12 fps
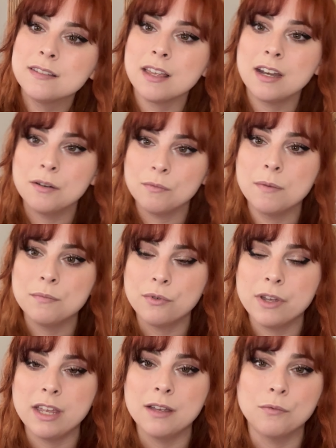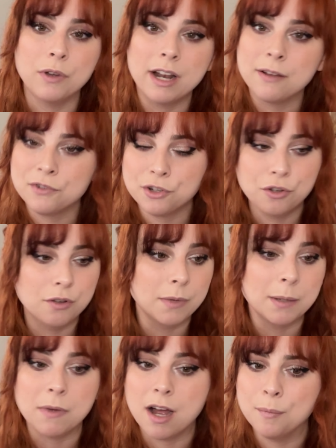and at one point, one afternoon, my
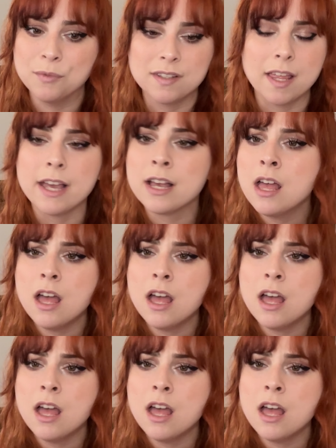mom was like,